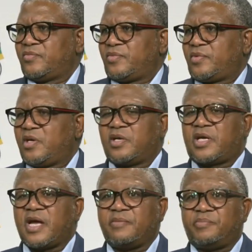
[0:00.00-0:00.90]
It
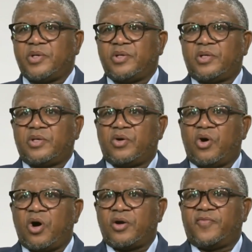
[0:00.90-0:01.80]
can be
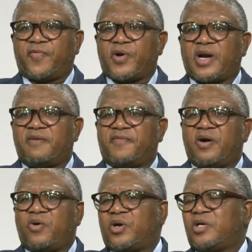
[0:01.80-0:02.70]
on forever
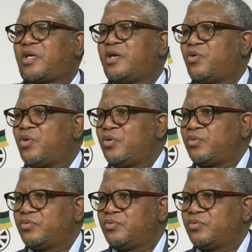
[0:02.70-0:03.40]
or it can go.